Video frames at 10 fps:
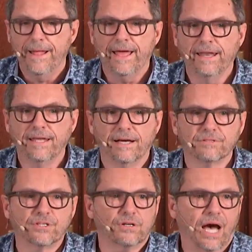And
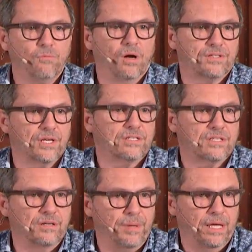so God wants
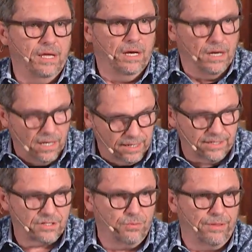us to be
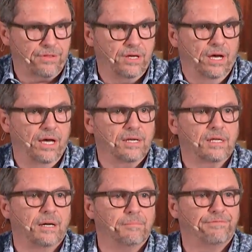honest with God
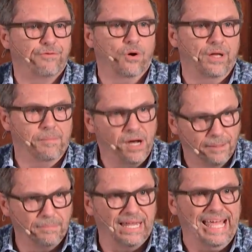and come before him
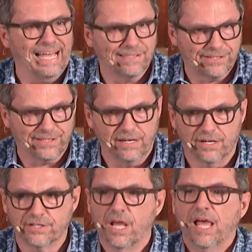humbly as
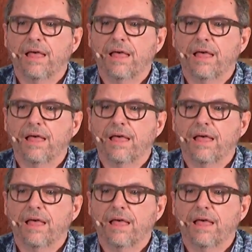sinners